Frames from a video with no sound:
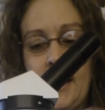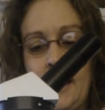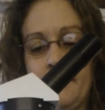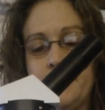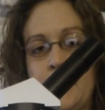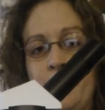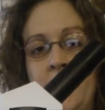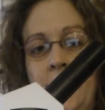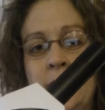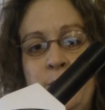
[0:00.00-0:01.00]
if
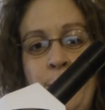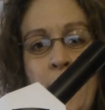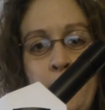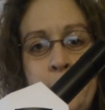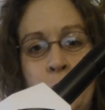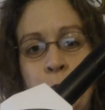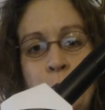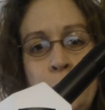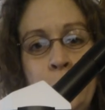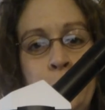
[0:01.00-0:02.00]
something gets bumped or
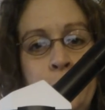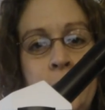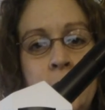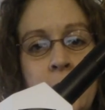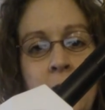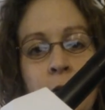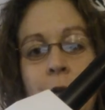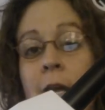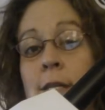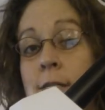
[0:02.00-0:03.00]
moved and you
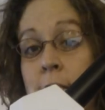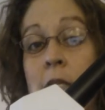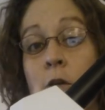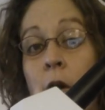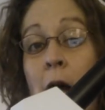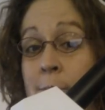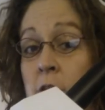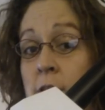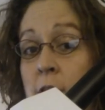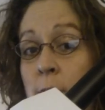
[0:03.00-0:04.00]
can't see your
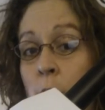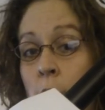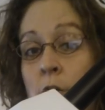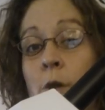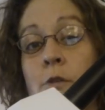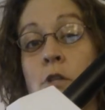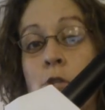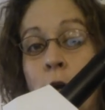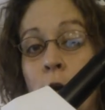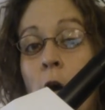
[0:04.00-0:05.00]
object anymore, you have to
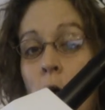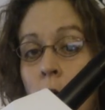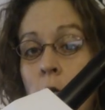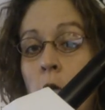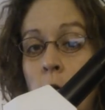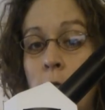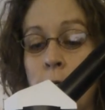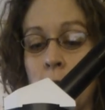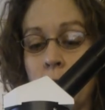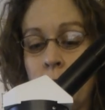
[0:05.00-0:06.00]
start all
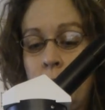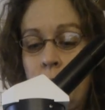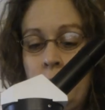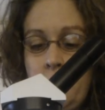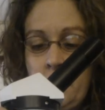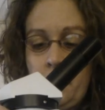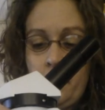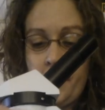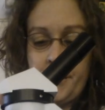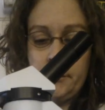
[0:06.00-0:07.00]
over
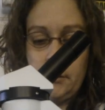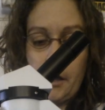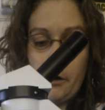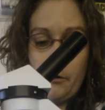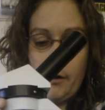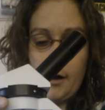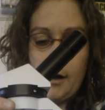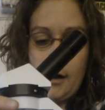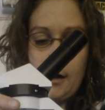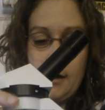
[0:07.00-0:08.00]
with the low
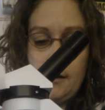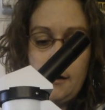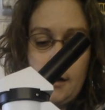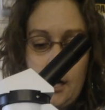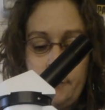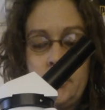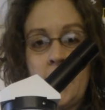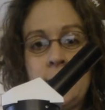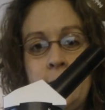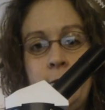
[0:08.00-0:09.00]

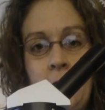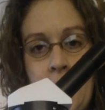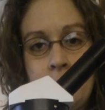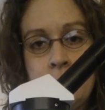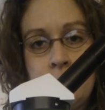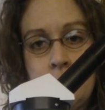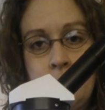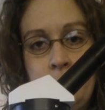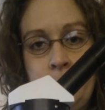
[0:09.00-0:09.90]
objective lens.